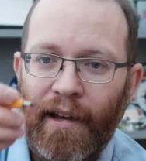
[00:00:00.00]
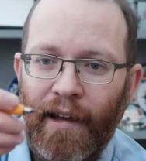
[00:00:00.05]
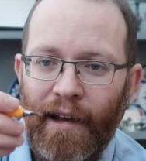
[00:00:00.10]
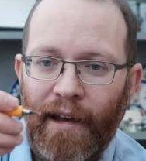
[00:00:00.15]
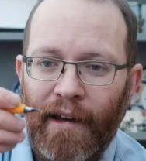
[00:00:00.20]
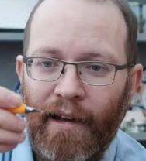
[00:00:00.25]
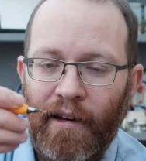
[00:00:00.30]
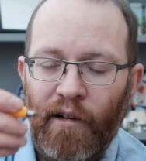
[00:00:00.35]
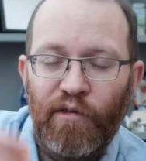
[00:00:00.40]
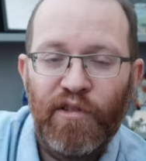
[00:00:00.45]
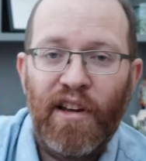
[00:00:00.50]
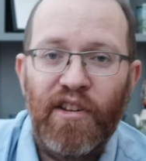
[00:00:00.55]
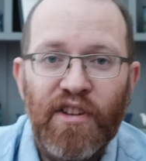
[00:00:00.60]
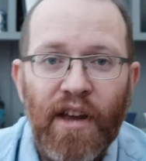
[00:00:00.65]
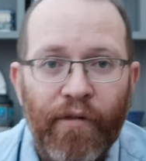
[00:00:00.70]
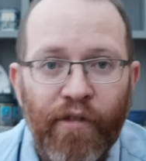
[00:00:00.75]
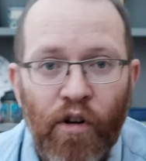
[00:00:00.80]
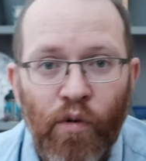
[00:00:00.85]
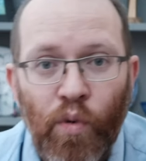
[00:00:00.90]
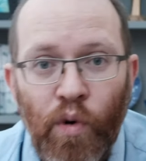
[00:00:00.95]
And I was actually
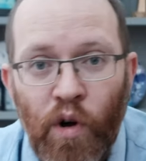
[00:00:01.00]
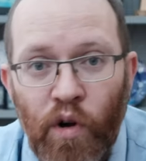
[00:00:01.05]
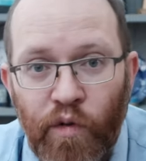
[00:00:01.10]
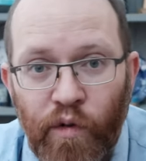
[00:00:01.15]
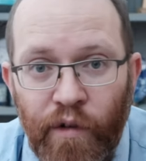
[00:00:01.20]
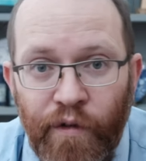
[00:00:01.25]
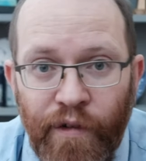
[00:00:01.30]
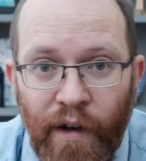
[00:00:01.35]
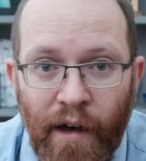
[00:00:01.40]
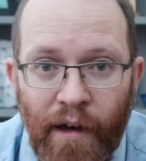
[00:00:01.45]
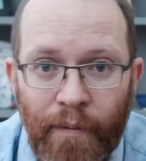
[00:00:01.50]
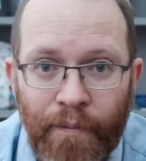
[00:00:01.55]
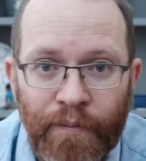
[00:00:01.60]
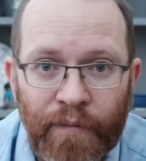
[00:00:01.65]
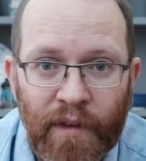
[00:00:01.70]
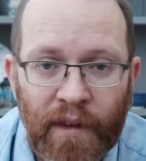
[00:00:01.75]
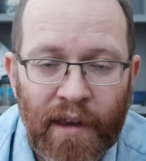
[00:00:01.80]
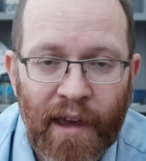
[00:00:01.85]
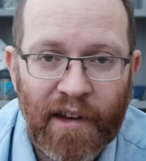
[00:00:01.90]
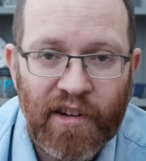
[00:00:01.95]
having a word with
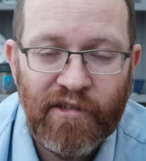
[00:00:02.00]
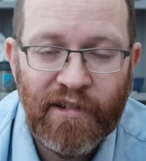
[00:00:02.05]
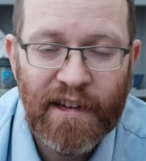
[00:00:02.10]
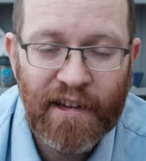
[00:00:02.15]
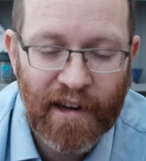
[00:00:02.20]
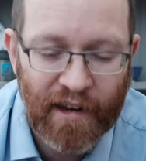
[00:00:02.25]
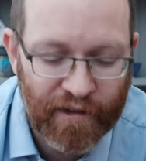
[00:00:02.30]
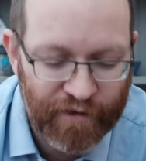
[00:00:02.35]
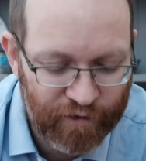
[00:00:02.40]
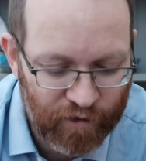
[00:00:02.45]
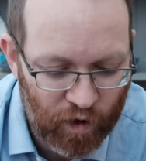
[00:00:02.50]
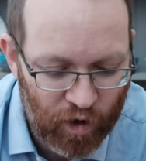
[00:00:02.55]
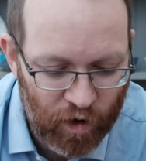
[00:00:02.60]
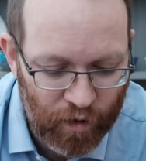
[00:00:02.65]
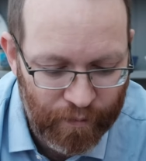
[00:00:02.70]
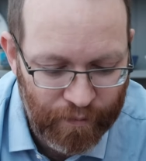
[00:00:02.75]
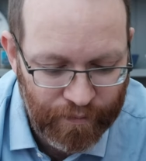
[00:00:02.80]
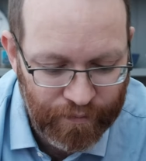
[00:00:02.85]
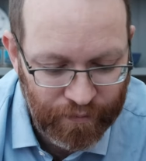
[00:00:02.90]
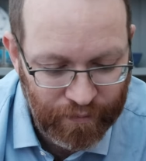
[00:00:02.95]
um, Katerina
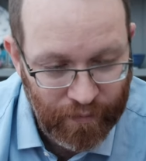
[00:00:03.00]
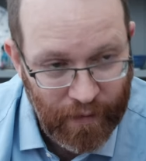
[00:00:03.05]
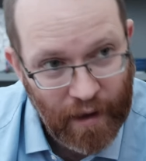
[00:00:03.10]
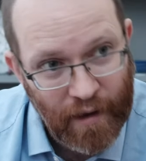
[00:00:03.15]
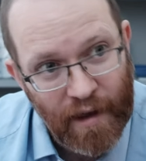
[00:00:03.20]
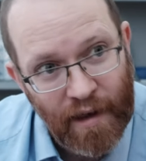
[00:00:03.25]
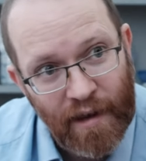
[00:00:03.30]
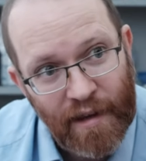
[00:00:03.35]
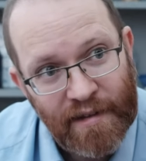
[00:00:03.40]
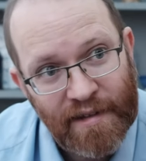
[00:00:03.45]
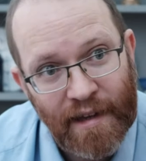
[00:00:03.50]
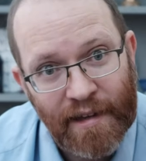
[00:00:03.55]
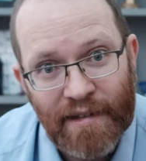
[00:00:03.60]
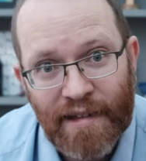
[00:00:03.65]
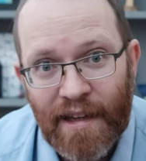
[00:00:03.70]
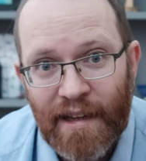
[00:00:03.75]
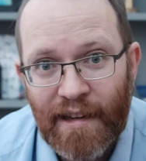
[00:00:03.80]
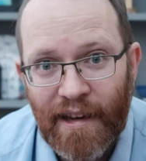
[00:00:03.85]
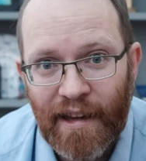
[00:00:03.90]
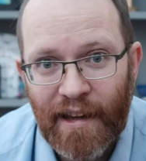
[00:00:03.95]
from
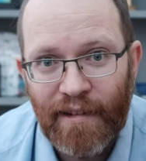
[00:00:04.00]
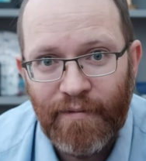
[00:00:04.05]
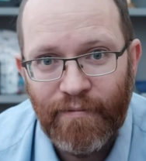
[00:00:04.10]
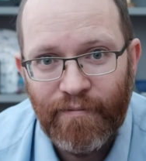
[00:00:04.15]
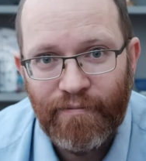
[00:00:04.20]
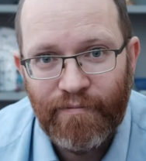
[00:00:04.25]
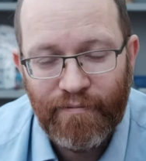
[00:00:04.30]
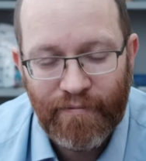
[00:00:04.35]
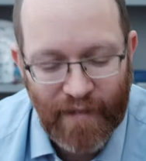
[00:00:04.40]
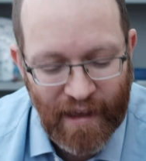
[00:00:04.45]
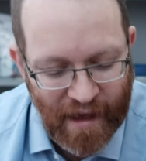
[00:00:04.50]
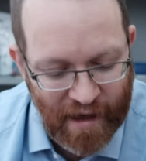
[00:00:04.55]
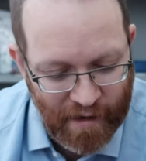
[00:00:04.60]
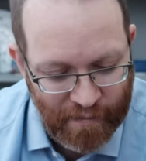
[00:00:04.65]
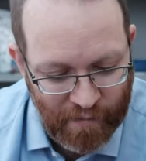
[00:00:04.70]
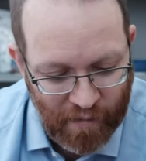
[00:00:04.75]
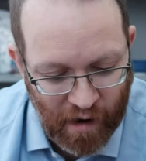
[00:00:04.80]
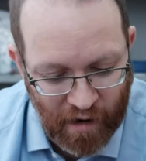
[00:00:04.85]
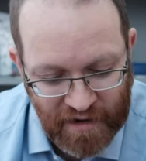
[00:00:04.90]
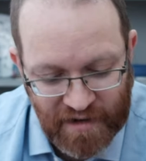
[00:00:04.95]
Santini,
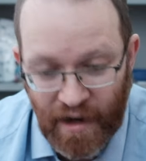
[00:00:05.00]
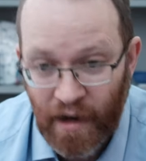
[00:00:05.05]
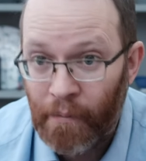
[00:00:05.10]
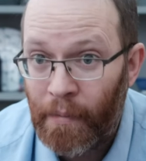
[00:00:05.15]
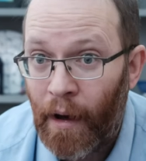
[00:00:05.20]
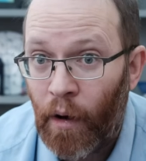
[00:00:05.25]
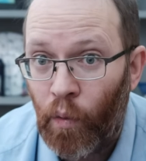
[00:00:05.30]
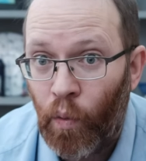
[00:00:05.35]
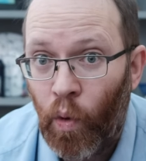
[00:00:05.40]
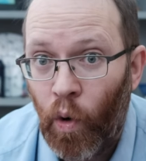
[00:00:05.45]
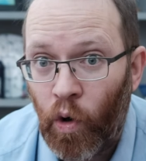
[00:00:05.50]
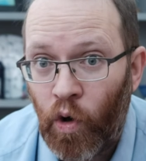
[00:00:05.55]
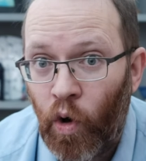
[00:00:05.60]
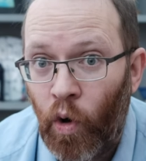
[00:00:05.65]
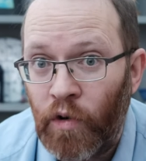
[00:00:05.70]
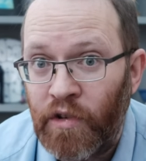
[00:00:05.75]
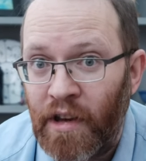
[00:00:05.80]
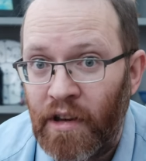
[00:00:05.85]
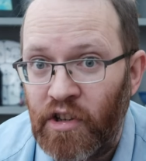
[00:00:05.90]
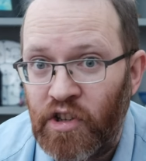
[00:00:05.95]
um, asking about what
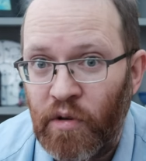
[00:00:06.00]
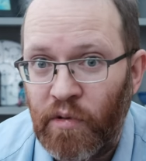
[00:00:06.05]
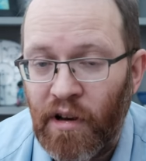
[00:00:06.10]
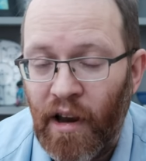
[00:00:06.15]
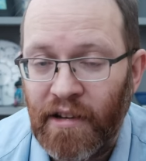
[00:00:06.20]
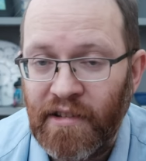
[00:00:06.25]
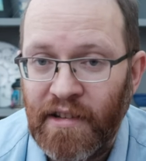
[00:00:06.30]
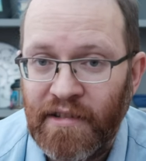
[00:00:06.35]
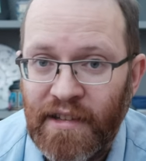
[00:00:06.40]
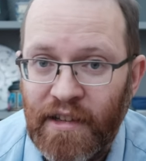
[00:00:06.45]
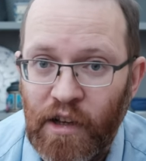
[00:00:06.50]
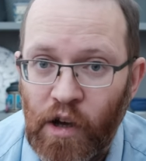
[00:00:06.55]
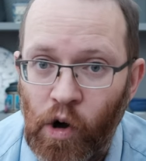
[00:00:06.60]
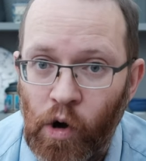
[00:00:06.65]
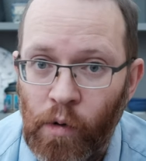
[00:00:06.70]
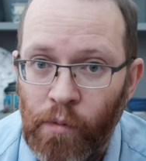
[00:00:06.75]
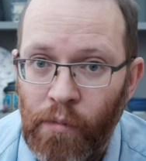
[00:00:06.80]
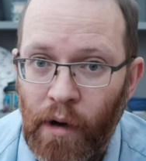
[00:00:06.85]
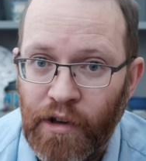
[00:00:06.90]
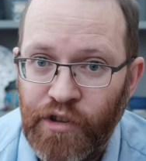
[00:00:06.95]
content she would like to see
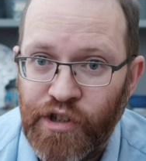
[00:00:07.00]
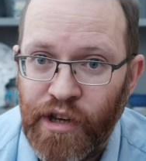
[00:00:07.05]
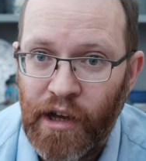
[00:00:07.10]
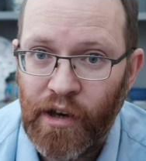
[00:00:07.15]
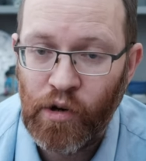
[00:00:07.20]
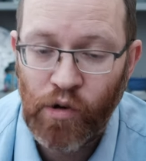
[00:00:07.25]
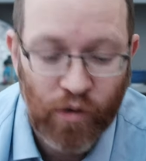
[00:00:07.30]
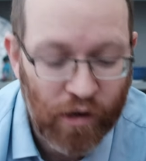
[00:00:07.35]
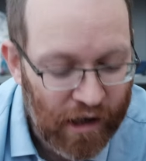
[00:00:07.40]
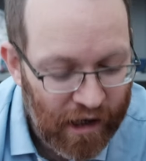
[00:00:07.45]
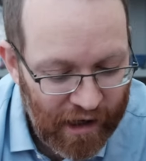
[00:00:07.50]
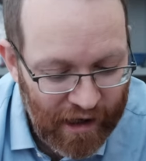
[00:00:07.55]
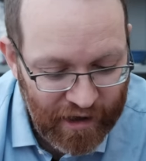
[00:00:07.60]
on my channel.